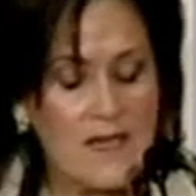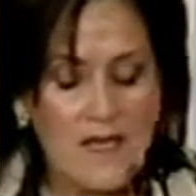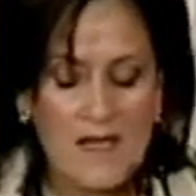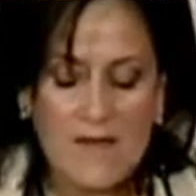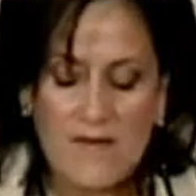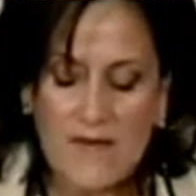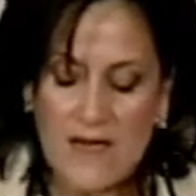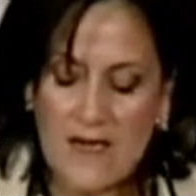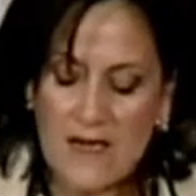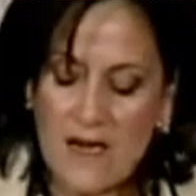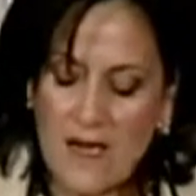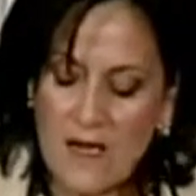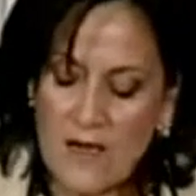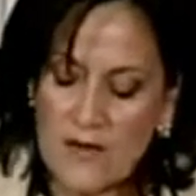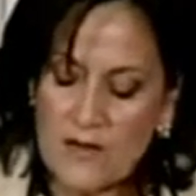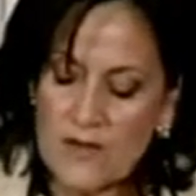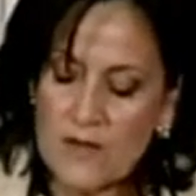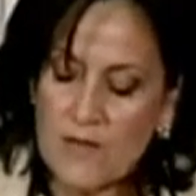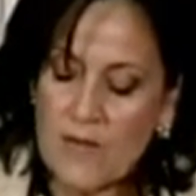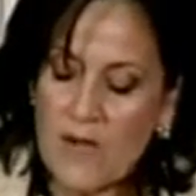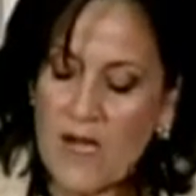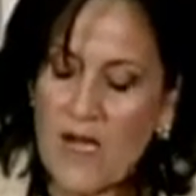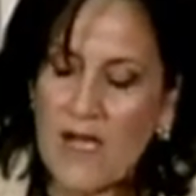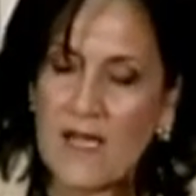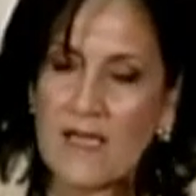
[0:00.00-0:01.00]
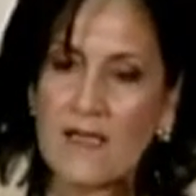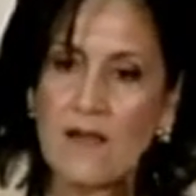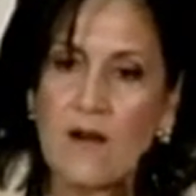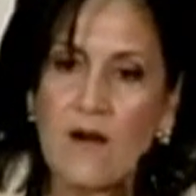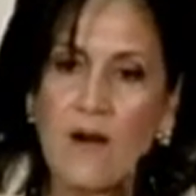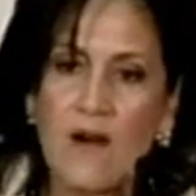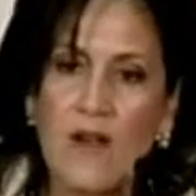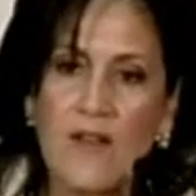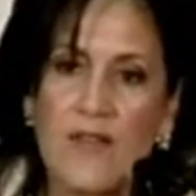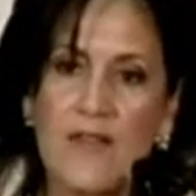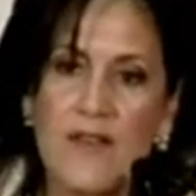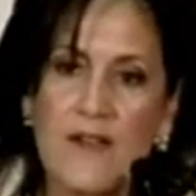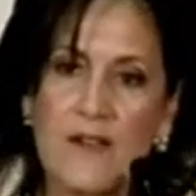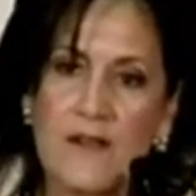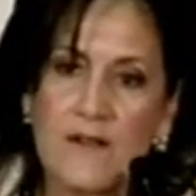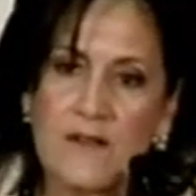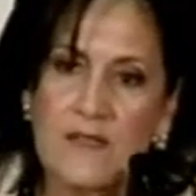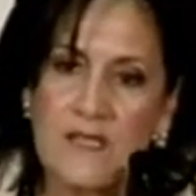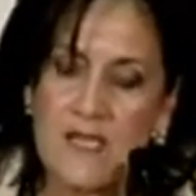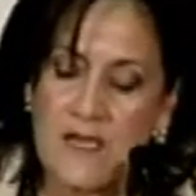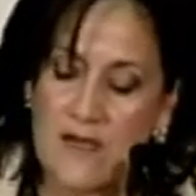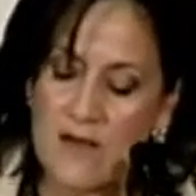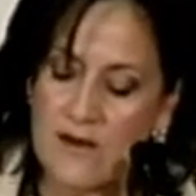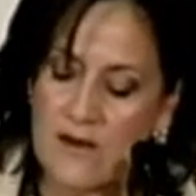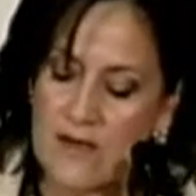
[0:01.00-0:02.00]
that undermine
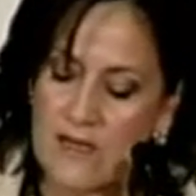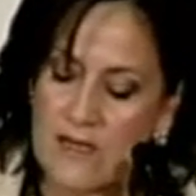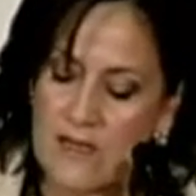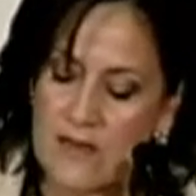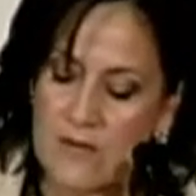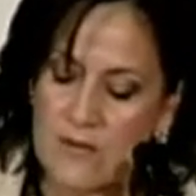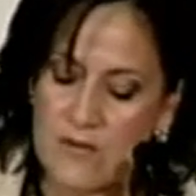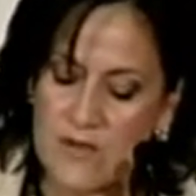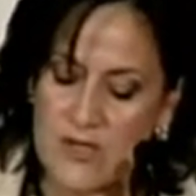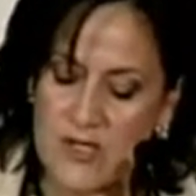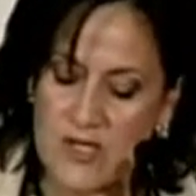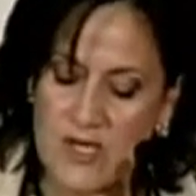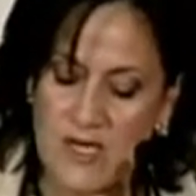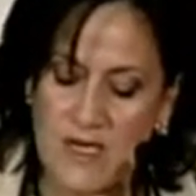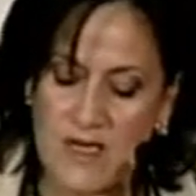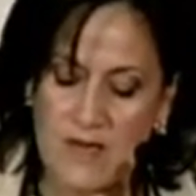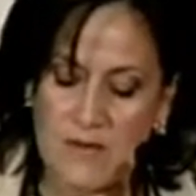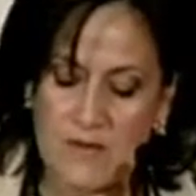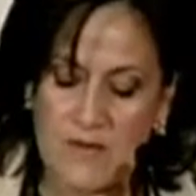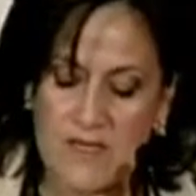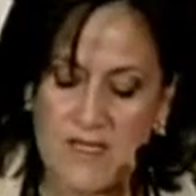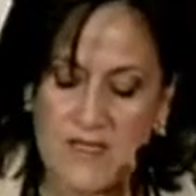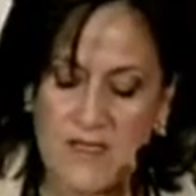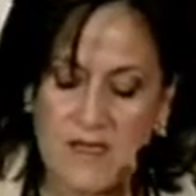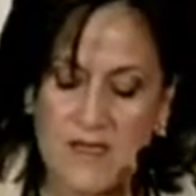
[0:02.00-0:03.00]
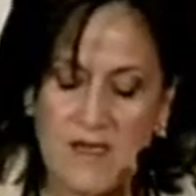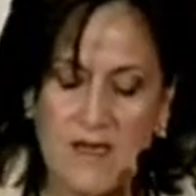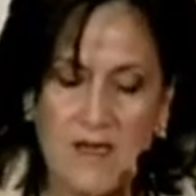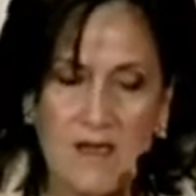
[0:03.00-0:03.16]
authoritarian regimes,